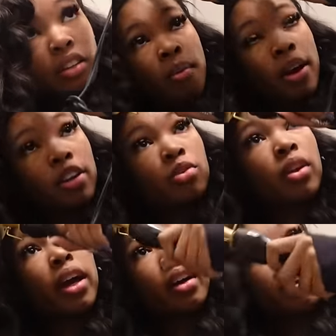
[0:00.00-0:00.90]
I might do
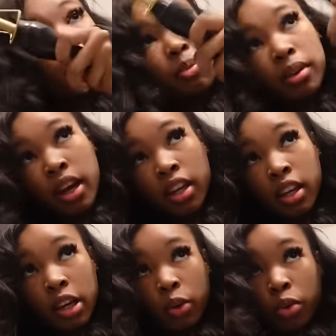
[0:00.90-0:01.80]
like an
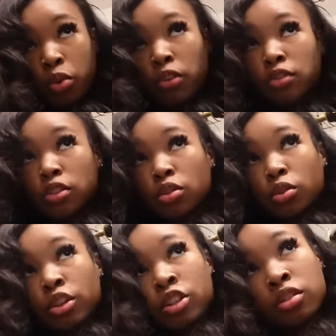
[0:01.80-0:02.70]
updated quick weave
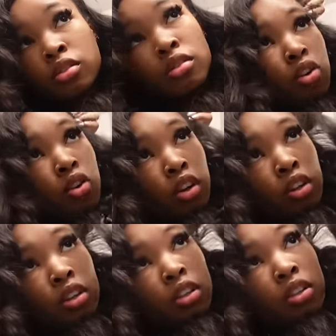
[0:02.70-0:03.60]
tutorial
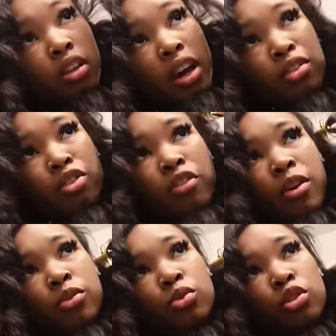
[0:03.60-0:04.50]
on, I don't know if
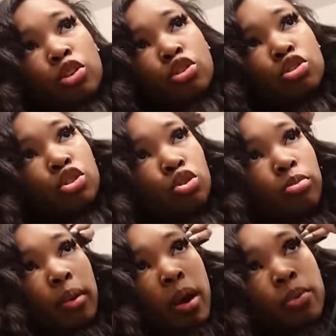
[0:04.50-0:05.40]
I would do it on
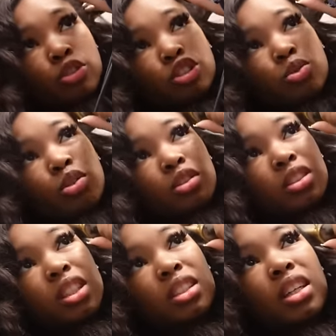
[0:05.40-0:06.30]
YouTube. I probably just do it on
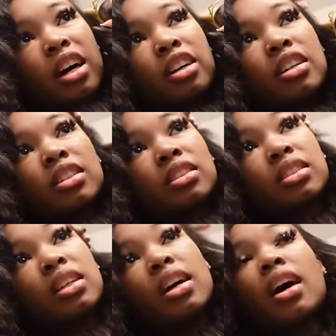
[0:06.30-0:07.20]
TikTok
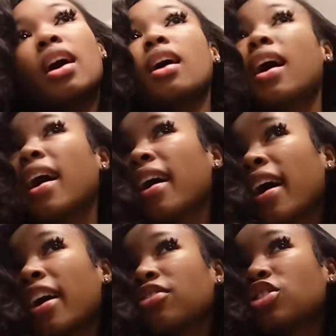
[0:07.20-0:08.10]
because I
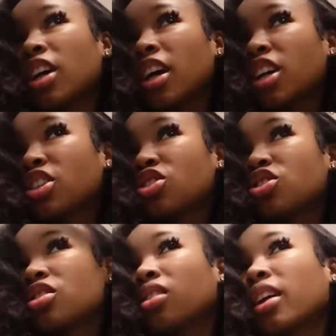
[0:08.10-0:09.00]
have
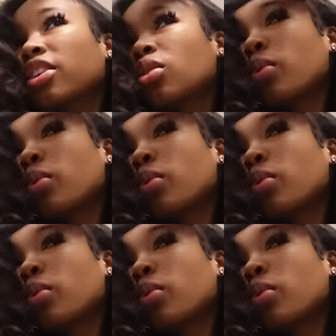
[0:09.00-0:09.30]
changed like the